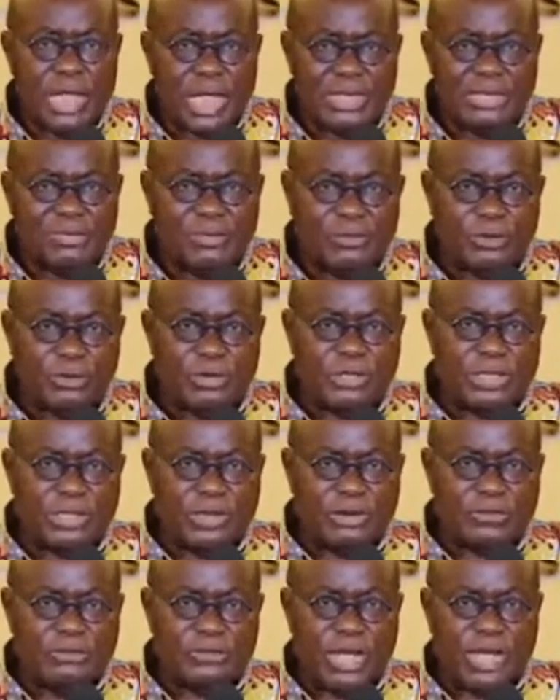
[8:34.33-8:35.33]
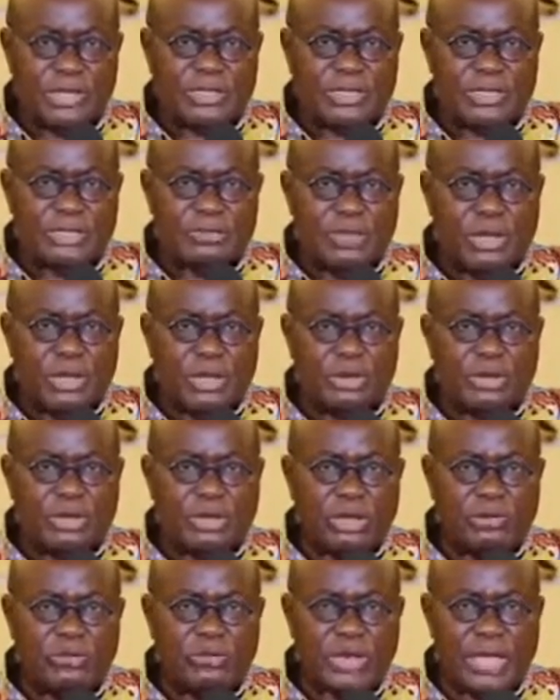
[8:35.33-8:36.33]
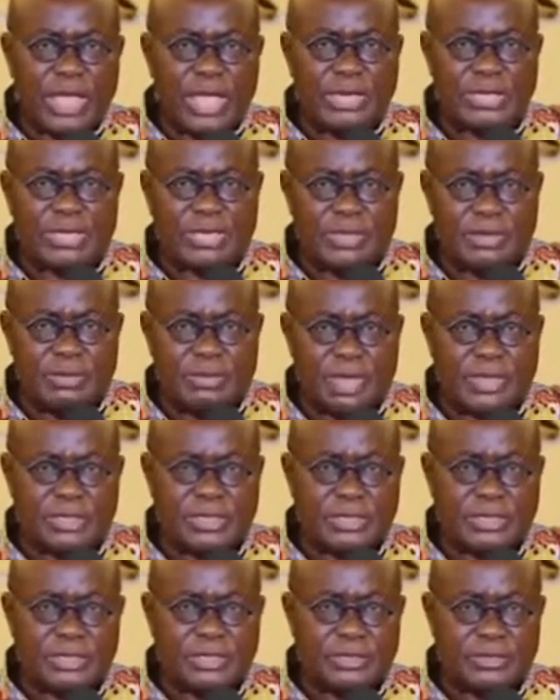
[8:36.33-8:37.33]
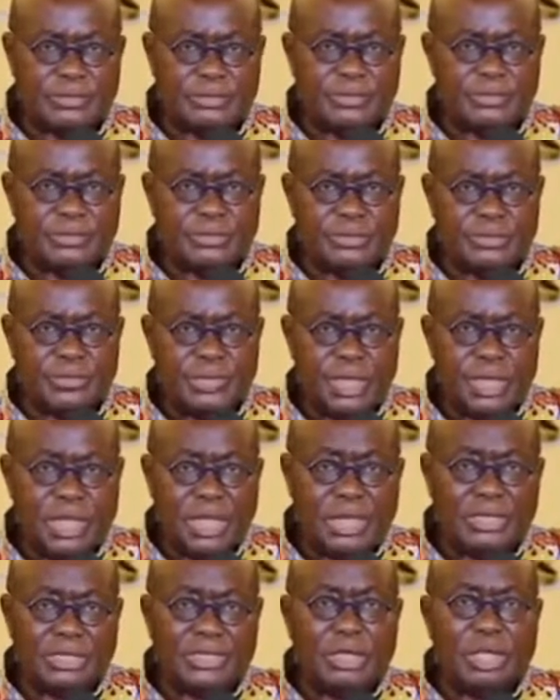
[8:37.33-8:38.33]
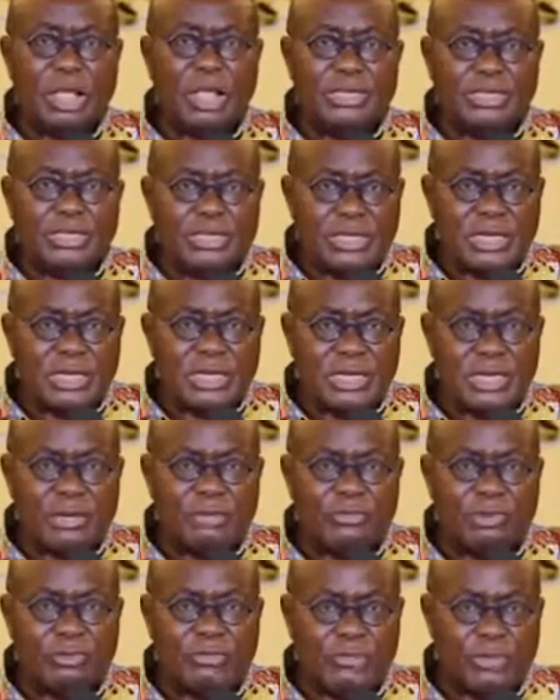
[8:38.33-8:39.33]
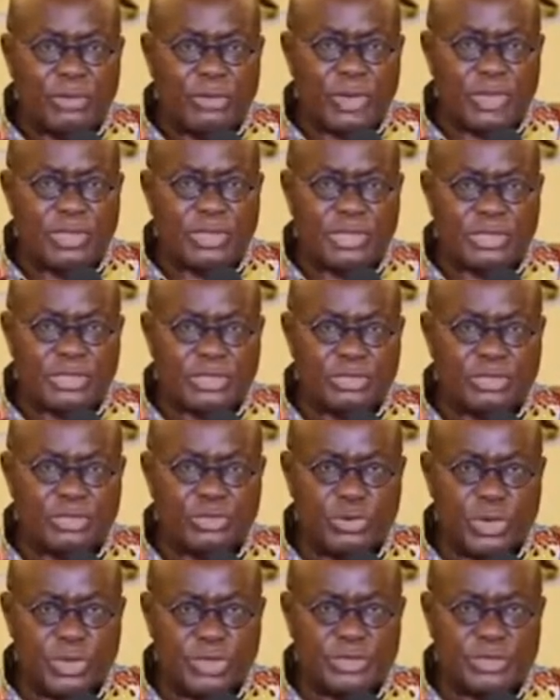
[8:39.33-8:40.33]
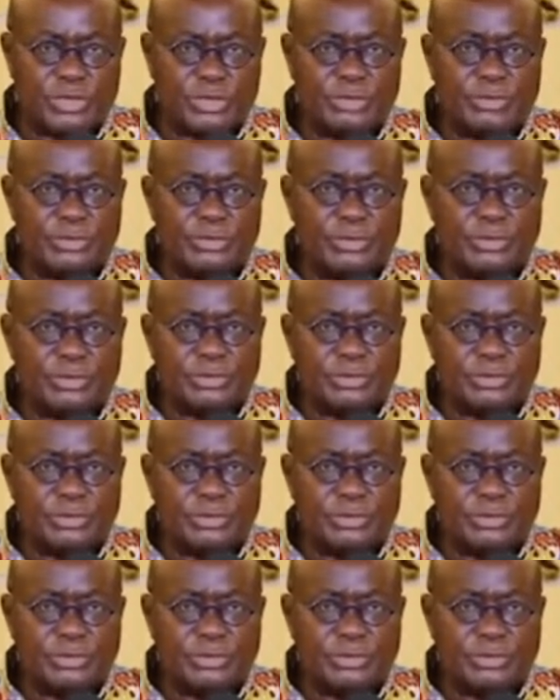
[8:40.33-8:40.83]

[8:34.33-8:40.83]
The task force that advises me on COVID-19 measures is constantly reviewing the situation